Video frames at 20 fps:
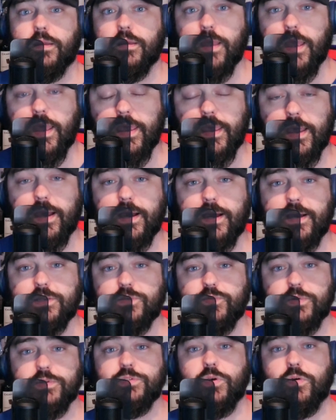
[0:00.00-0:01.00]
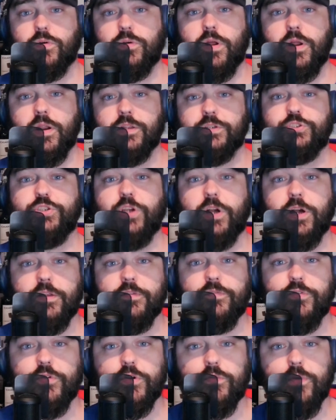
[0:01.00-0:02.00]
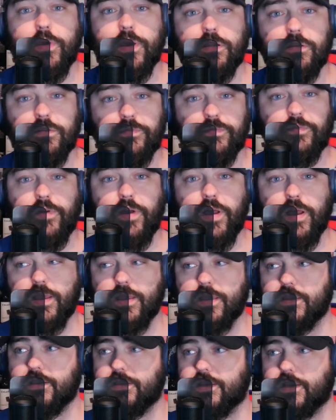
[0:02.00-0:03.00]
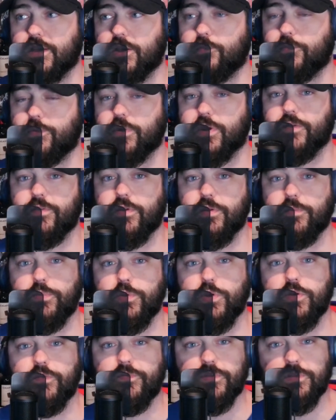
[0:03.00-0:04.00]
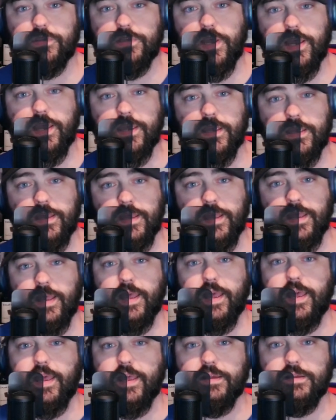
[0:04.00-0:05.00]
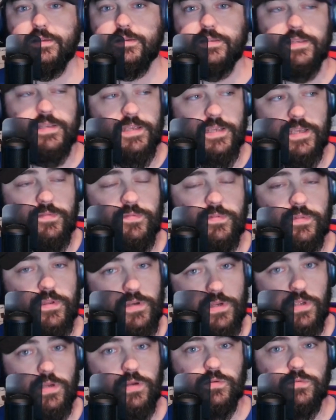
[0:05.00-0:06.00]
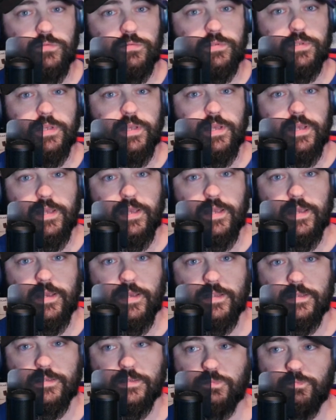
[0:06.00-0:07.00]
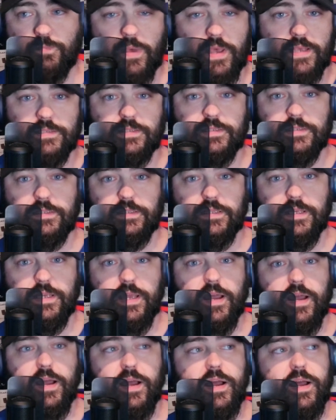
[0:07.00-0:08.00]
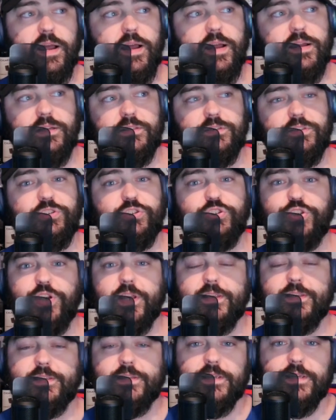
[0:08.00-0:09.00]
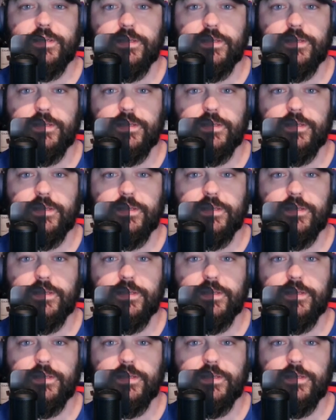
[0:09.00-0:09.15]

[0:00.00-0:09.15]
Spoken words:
Hey guys, what's going on? It's Sean of Third Rail of Fi, and I hope you're having a beautiful day. And in the news, it's basically, shit.